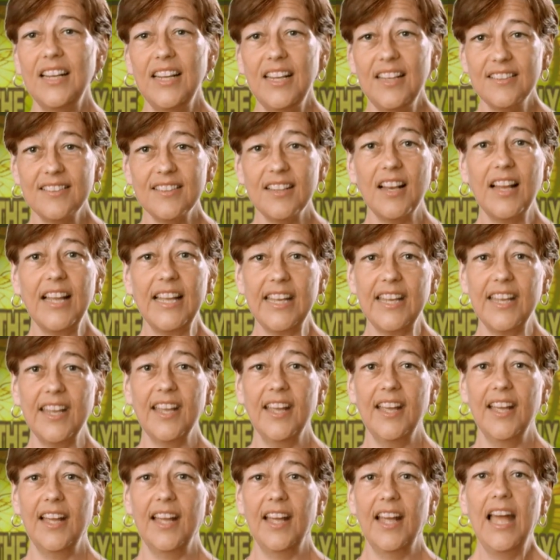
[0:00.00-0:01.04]
is like,
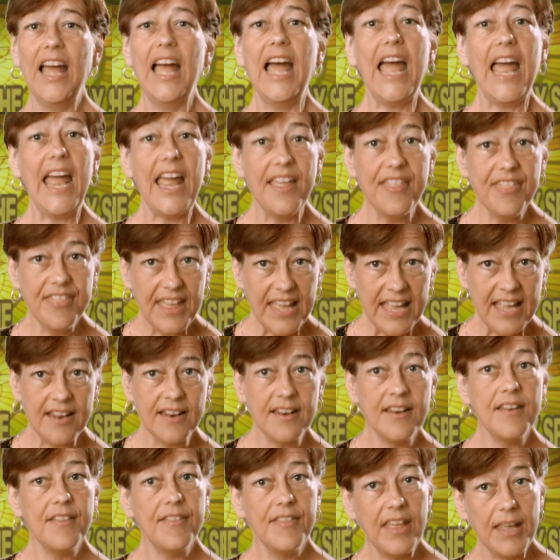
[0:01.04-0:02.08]
and
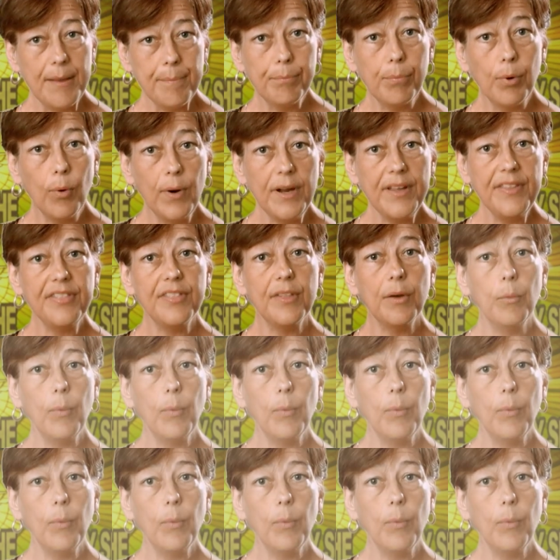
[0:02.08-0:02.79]
then they point the